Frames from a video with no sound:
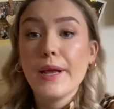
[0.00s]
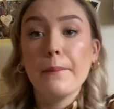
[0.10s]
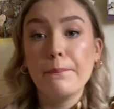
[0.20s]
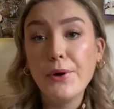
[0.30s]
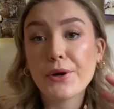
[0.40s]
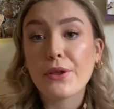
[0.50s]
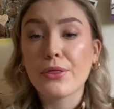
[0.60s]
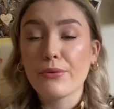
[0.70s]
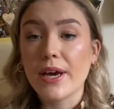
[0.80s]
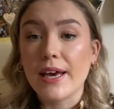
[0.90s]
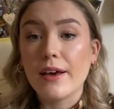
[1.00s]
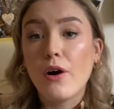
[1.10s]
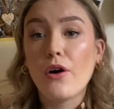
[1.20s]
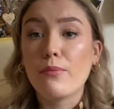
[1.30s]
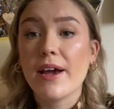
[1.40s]
Book 3
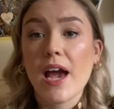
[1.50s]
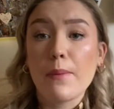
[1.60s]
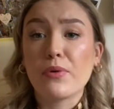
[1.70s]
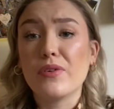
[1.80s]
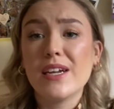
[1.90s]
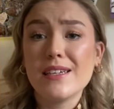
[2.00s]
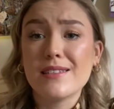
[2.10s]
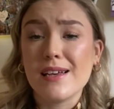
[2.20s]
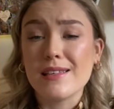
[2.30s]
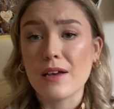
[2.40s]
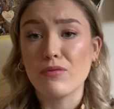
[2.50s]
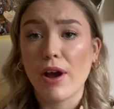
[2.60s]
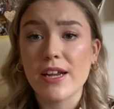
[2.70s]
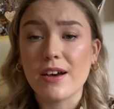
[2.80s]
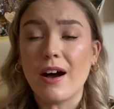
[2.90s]
on my April releases
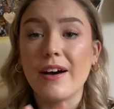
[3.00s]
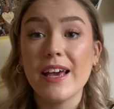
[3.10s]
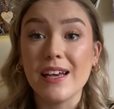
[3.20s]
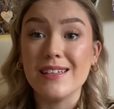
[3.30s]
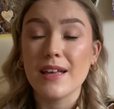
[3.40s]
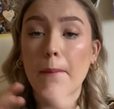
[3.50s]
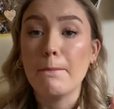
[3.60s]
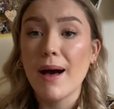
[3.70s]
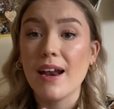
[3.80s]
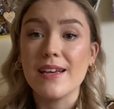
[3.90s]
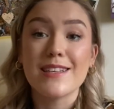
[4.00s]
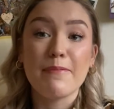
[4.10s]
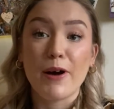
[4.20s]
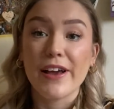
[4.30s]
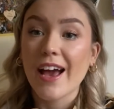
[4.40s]
radar is Malice
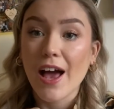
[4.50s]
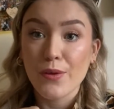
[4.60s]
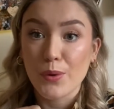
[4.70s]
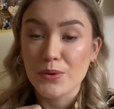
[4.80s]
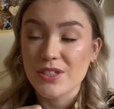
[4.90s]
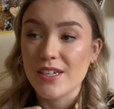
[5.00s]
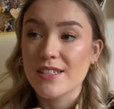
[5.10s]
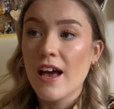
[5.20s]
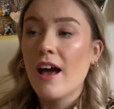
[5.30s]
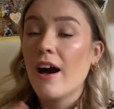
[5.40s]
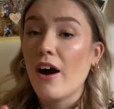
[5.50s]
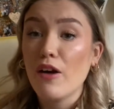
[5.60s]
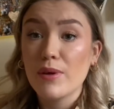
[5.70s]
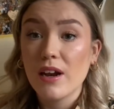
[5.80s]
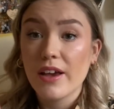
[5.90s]
by Heather Walters. I've
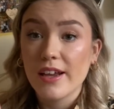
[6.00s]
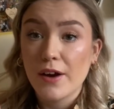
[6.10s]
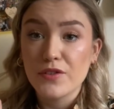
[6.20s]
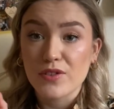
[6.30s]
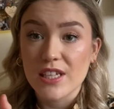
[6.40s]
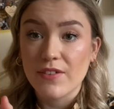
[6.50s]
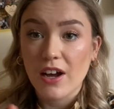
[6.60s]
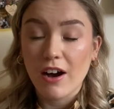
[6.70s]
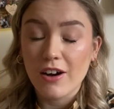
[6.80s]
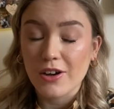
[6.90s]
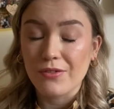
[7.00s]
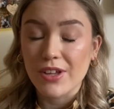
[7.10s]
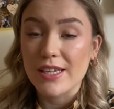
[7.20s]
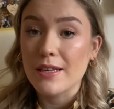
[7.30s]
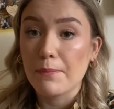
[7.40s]
been lucky enough to receive an ARC of
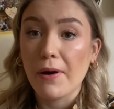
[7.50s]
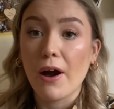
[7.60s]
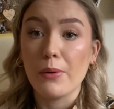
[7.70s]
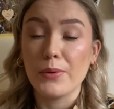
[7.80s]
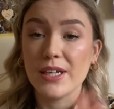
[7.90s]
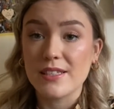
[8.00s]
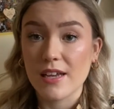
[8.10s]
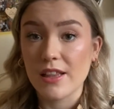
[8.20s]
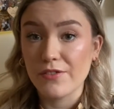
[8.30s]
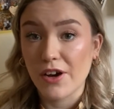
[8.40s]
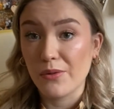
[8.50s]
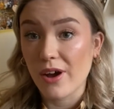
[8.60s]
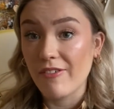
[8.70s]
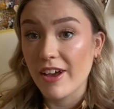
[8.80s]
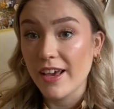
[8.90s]
this, but I will insert the final
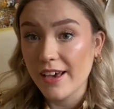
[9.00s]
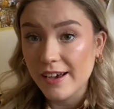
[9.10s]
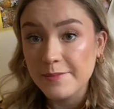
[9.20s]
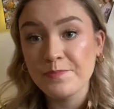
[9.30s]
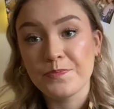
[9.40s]
cover here.